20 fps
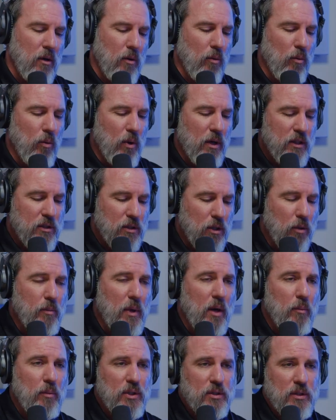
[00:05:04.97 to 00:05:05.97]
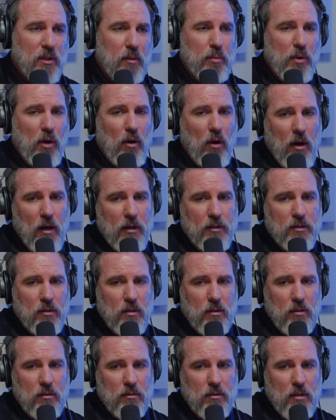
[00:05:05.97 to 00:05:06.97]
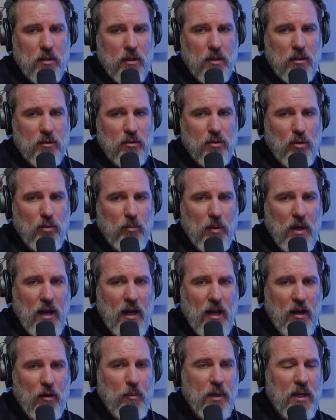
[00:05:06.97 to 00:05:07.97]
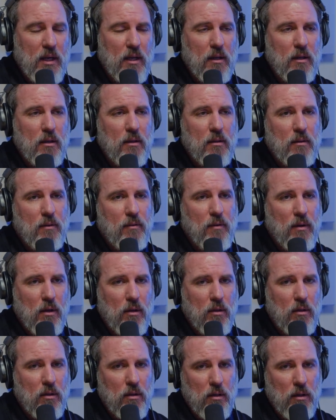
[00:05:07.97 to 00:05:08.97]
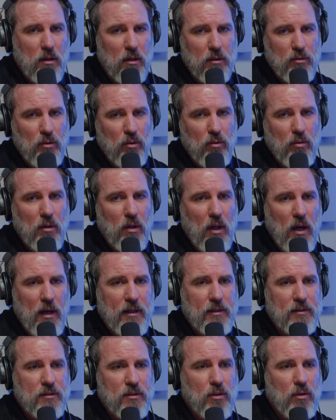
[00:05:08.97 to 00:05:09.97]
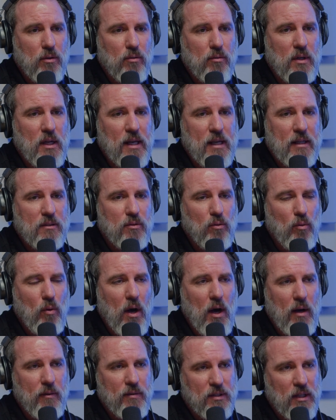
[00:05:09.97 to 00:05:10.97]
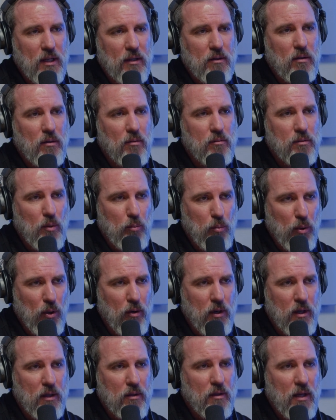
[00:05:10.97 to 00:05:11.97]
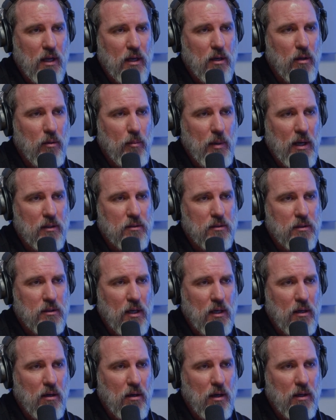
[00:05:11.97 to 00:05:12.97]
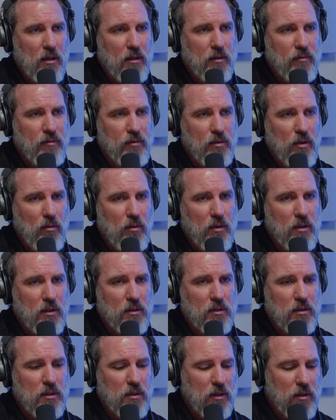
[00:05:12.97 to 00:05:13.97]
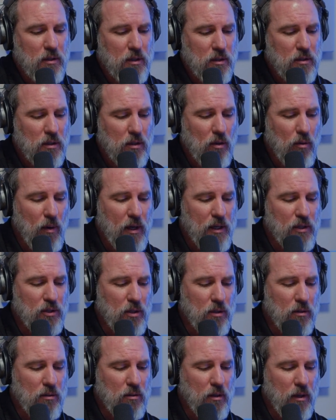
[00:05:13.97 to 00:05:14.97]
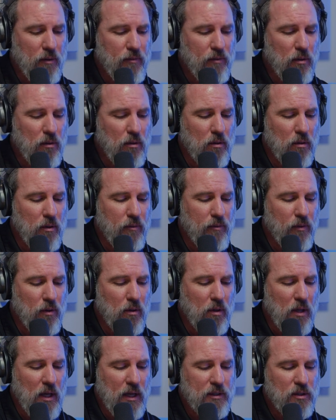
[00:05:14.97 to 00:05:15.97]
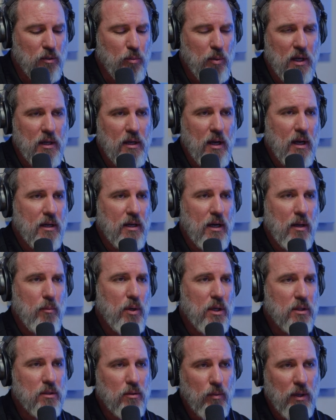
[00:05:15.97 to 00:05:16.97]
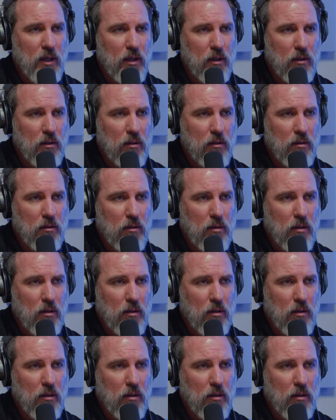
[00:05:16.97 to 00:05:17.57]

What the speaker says: What does your membership cost to the consumer? How many new clients do you need to offset the burden that you're about to take on? And if so, in this equation, if your clients are paying $99 a week,